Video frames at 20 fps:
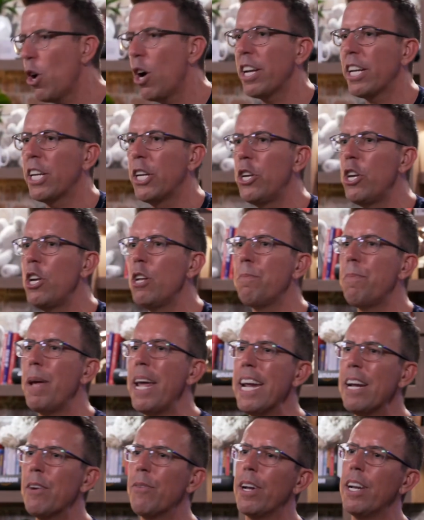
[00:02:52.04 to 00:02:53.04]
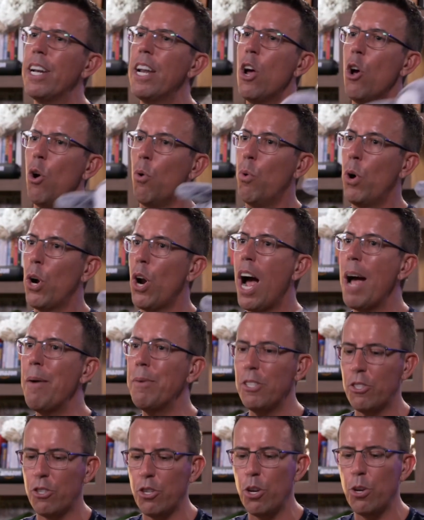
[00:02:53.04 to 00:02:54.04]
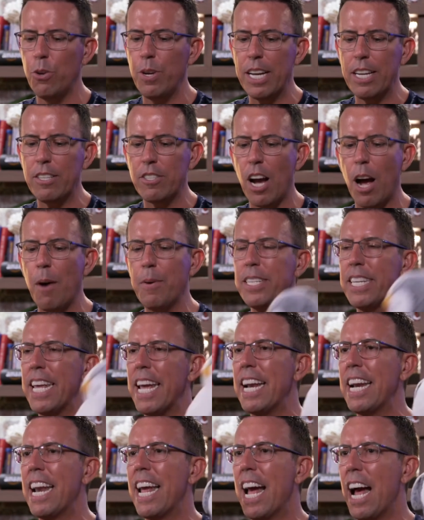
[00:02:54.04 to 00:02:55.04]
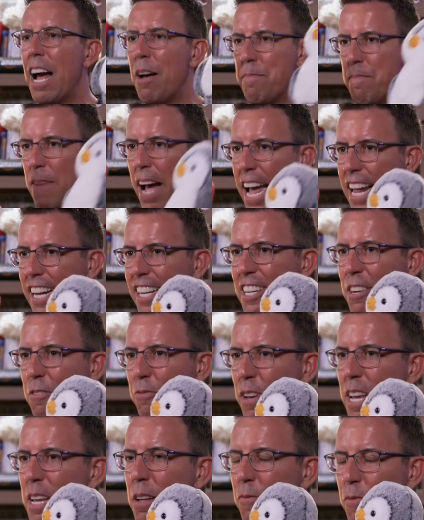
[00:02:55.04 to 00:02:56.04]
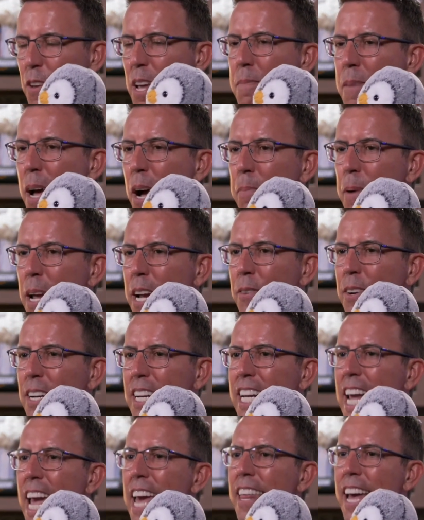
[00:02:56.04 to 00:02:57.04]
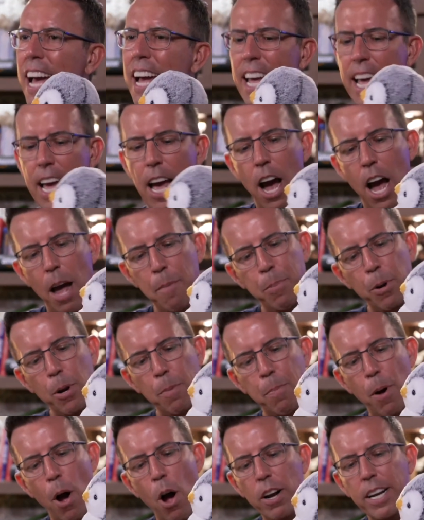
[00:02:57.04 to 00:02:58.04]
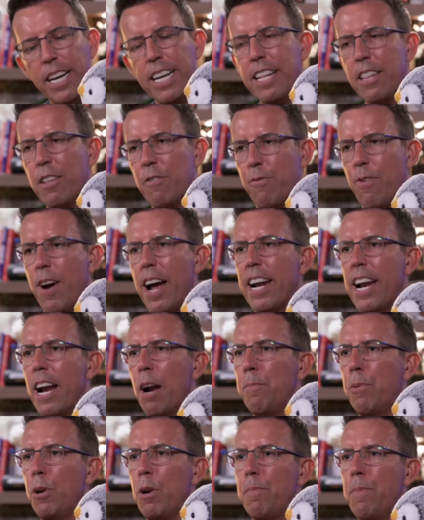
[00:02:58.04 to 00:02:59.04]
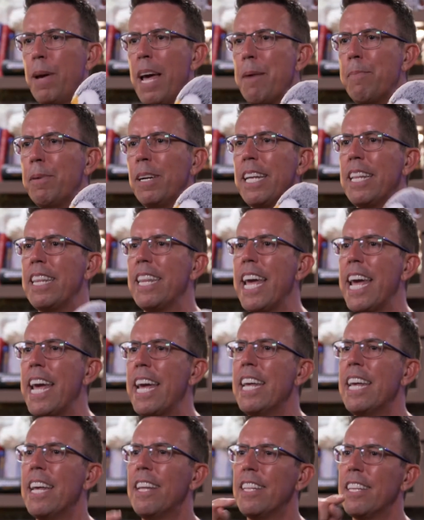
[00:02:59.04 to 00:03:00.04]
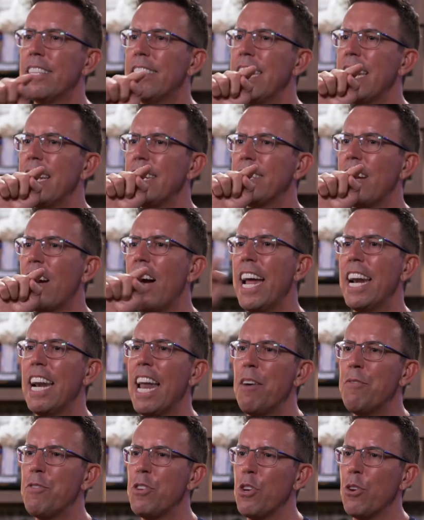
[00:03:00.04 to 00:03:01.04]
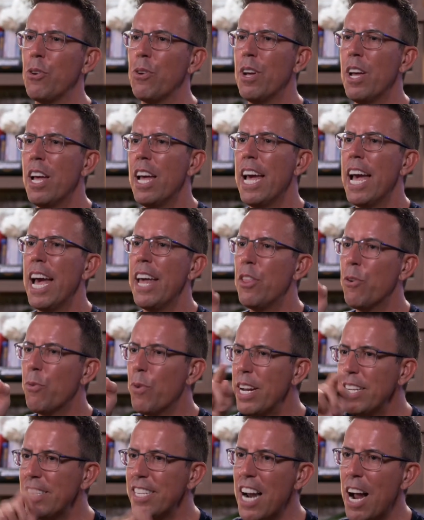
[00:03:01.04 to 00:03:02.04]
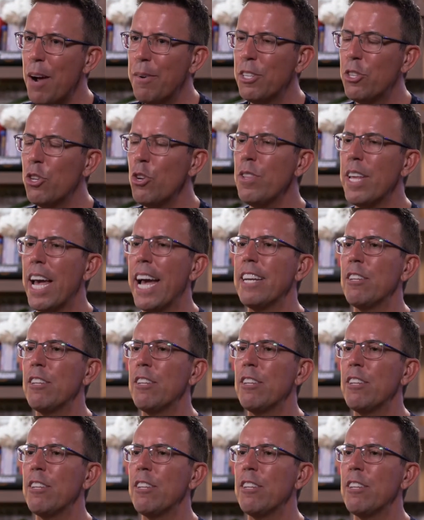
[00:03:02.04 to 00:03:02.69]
a cute penguin, what I would do is I would get a male and a female penguin together. I'd put a pocket in the front, and I'd put a pebble in there that says, I love you. And the reason I would do that is